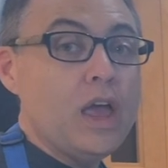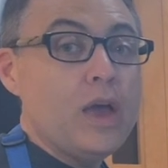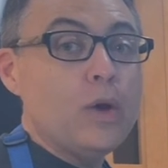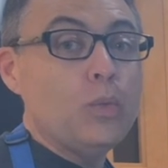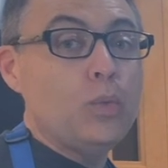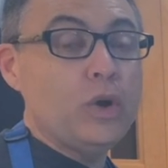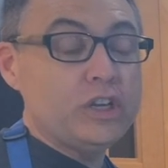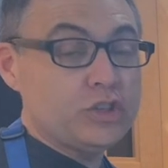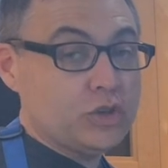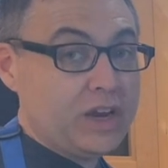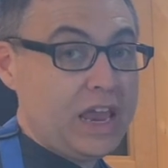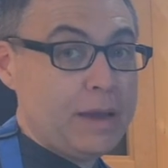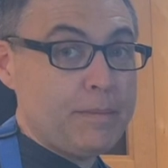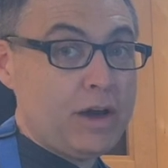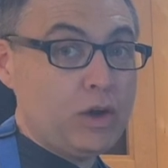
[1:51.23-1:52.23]
which
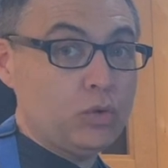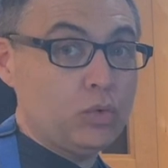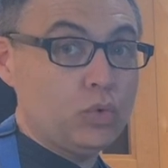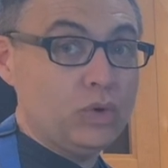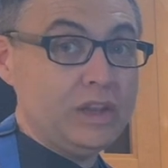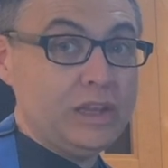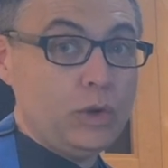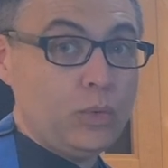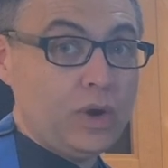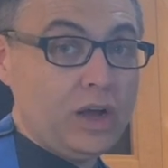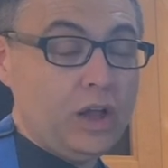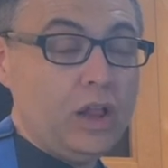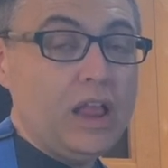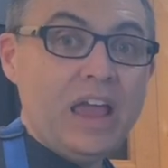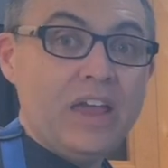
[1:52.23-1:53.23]
came out really
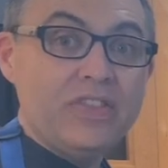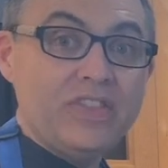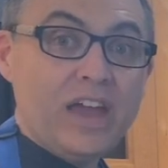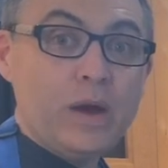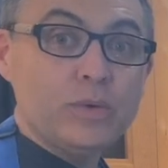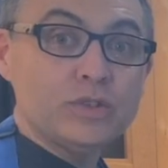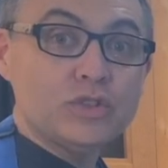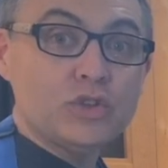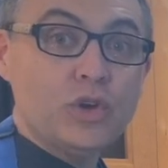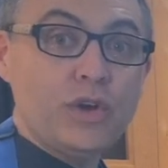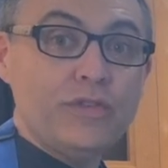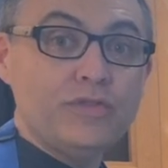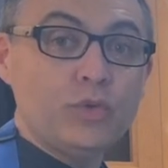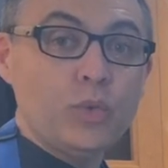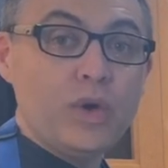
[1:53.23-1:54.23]
well, and that was
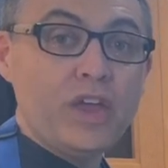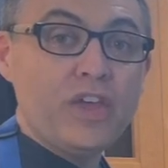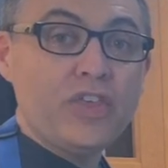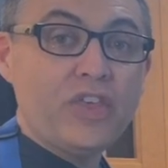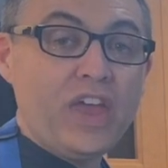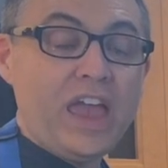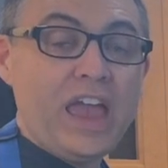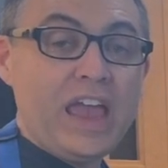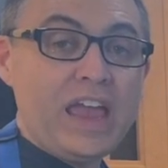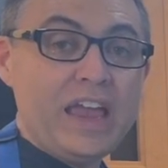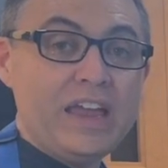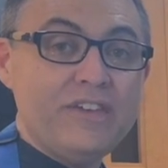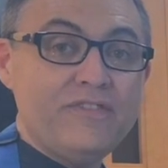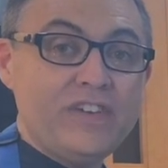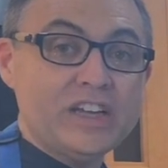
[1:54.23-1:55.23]
served with
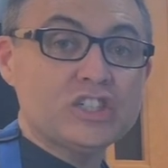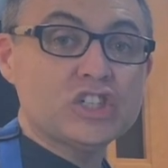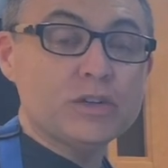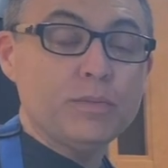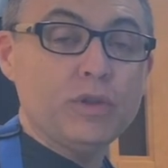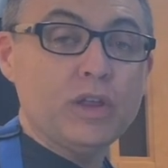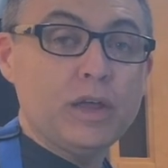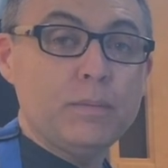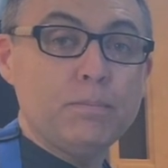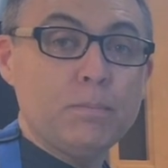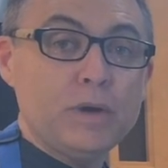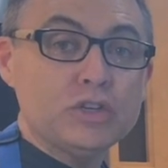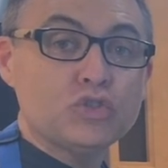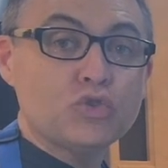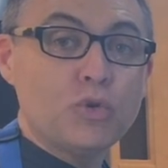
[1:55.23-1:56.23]
a vegetable and
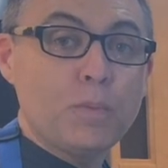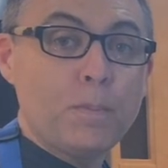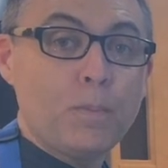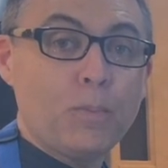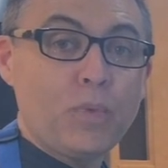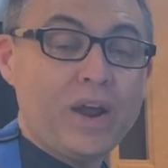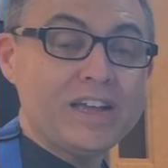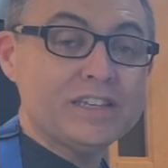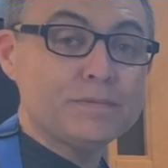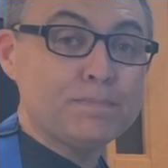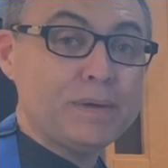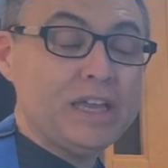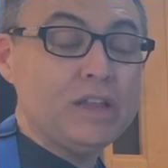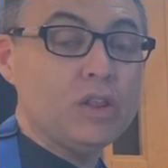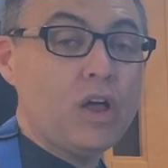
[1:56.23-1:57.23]
mushroom rice
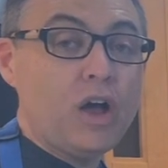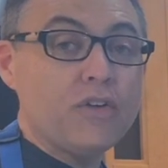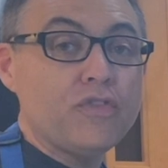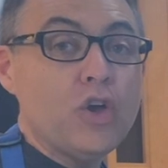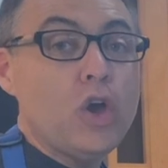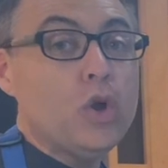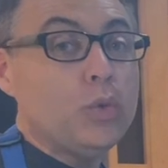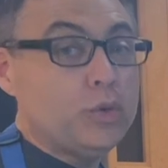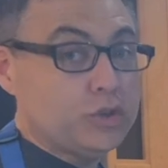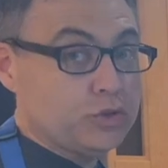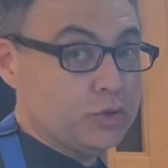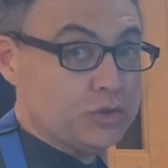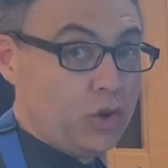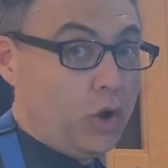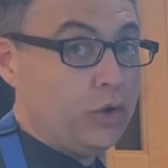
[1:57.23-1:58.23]
pilaf, which
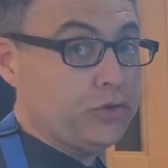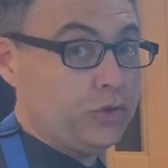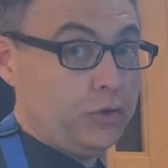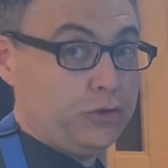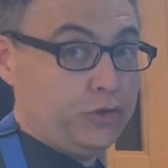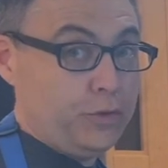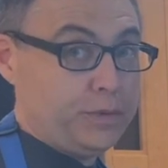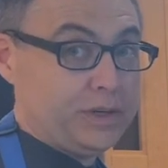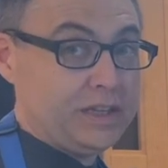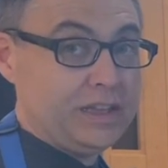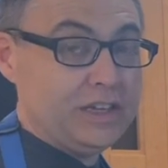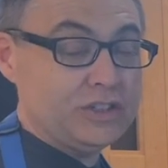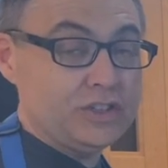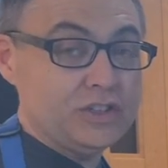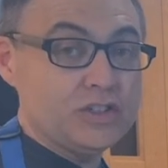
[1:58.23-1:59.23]
was also super
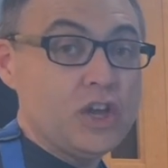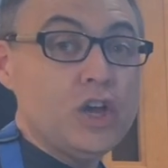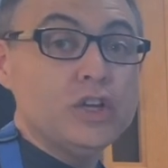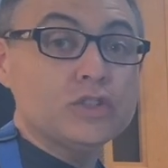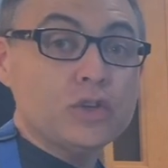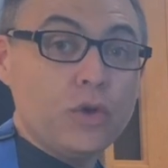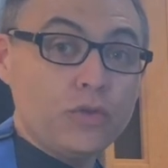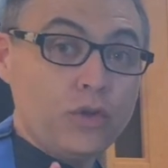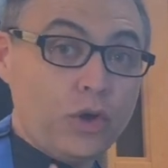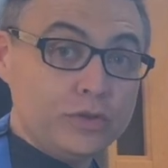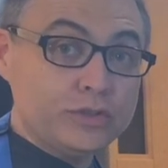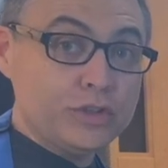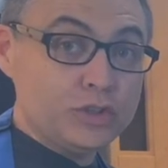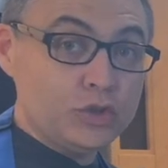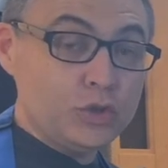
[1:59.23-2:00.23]
delicious. So
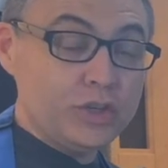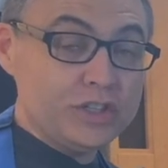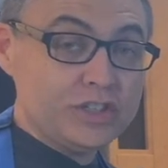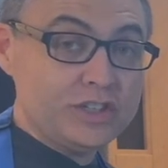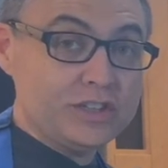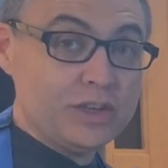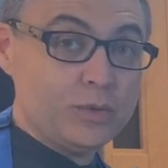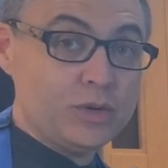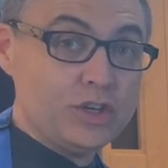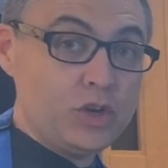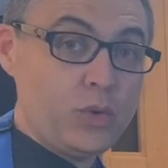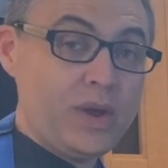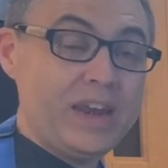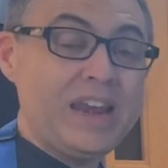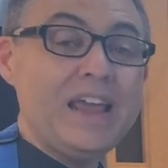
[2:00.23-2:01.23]
those are the 2 dishes that we're
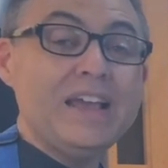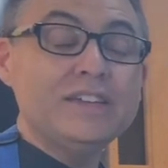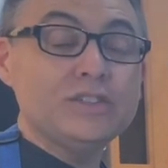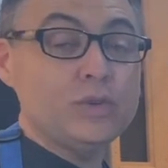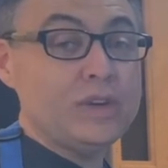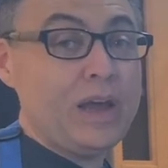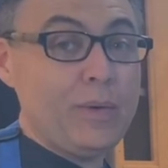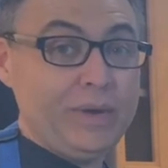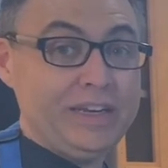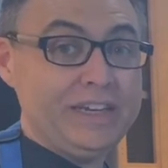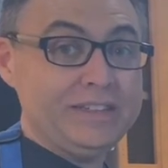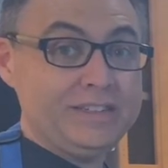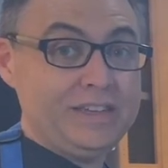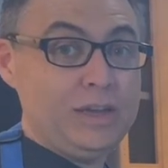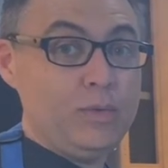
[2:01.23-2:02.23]
doing, so now we need
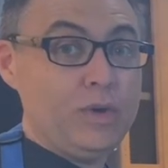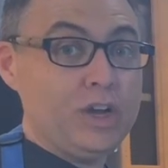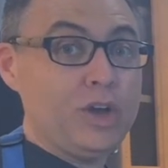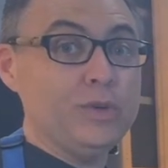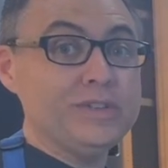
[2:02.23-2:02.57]
to see what goes